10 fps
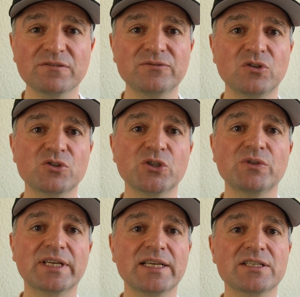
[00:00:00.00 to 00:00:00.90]
of
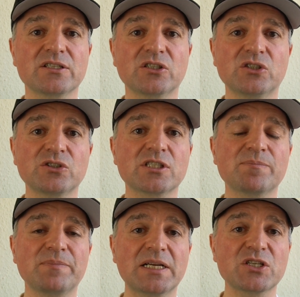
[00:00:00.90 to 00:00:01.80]
fortune against a good
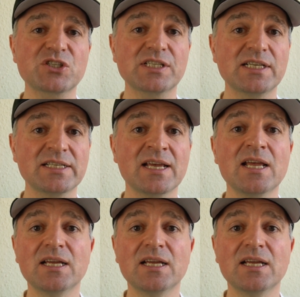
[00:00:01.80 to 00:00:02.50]
Spanish side,